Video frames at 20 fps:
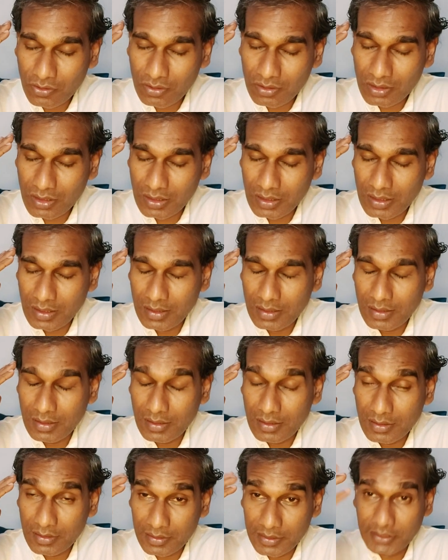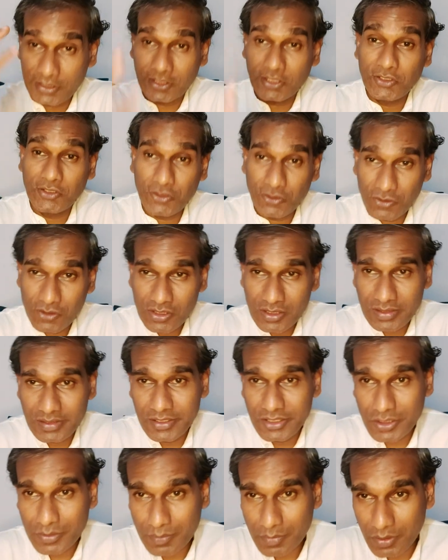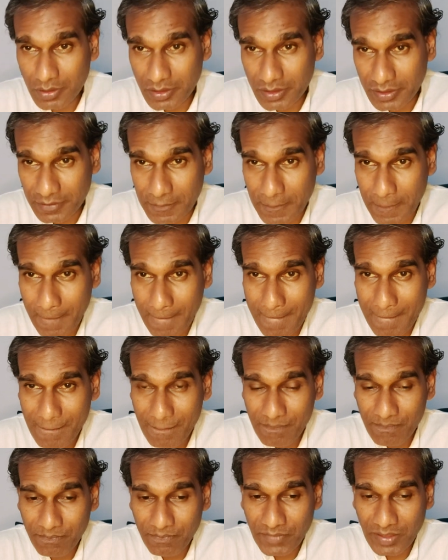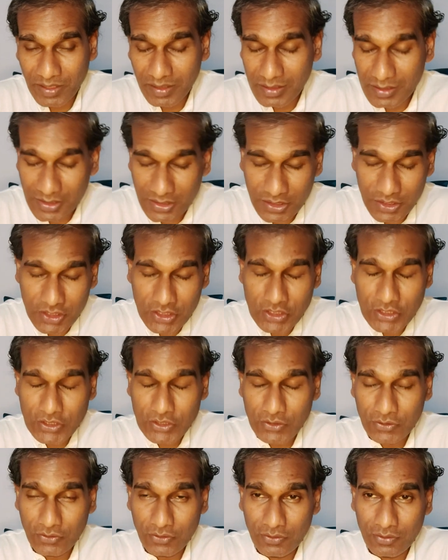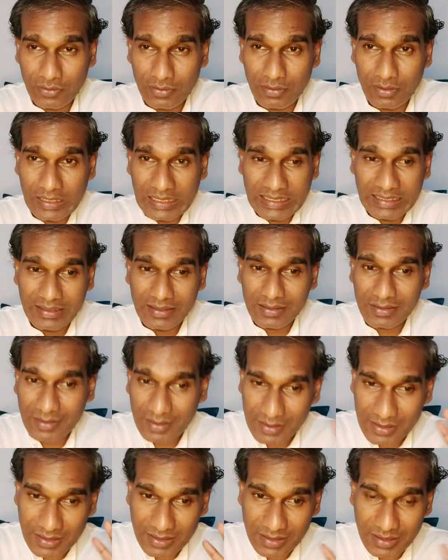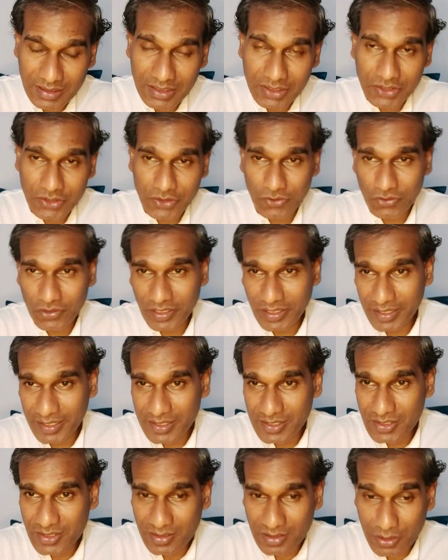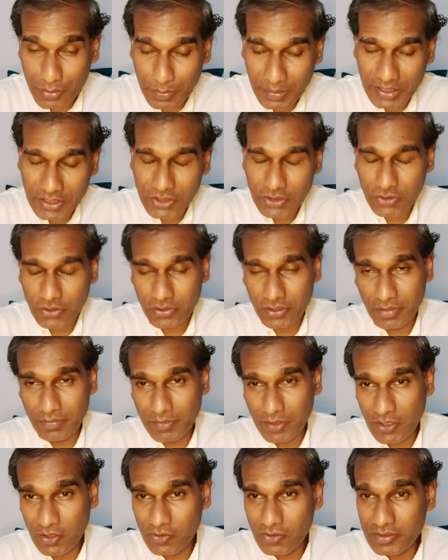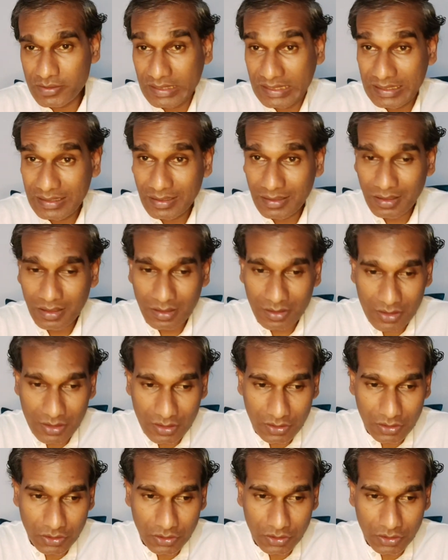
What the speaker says: that controls this body. It is the soul that sees through the eyes, speaks through the mouth, performs